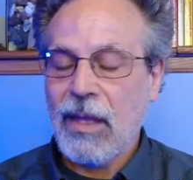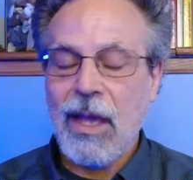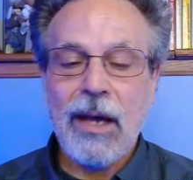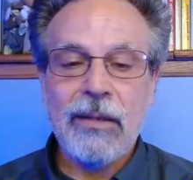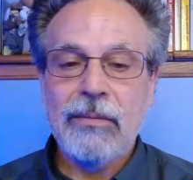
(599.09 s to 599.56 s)

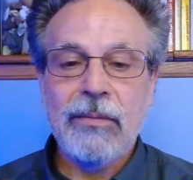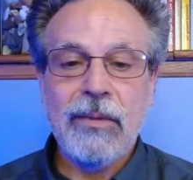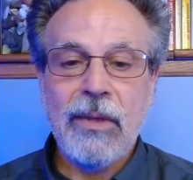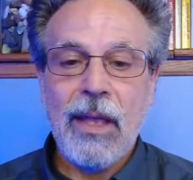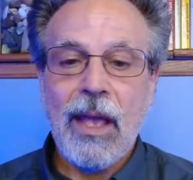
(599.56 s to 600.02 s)
yeah,
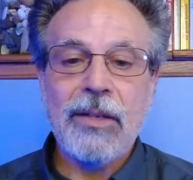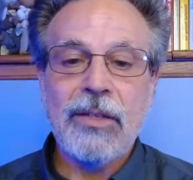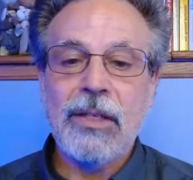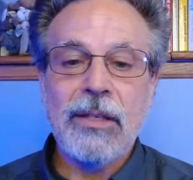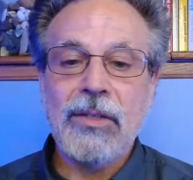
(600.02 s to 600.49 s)

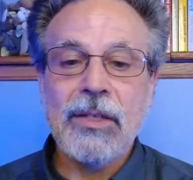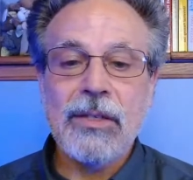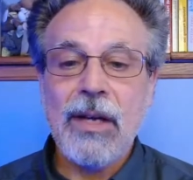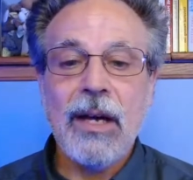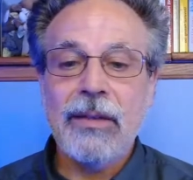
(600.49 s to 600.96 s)
and
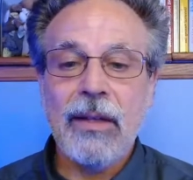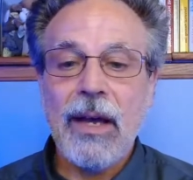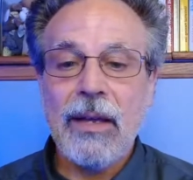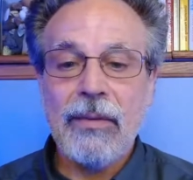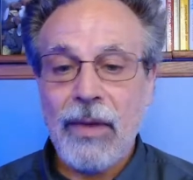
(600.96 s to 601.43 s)
she's on
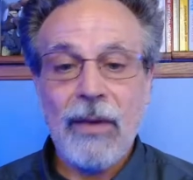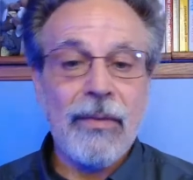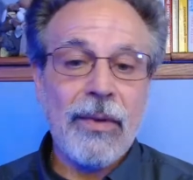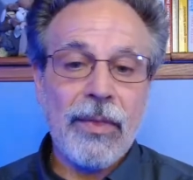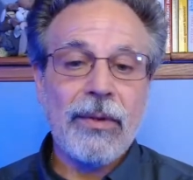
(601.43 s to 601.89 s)
live
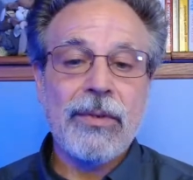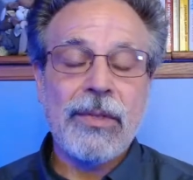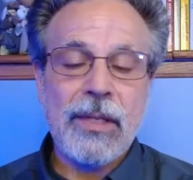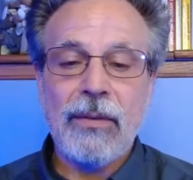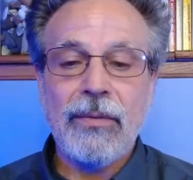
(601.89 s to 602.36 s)
every
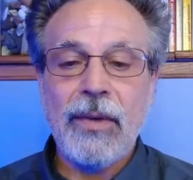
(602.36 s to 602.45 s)
Thursday. In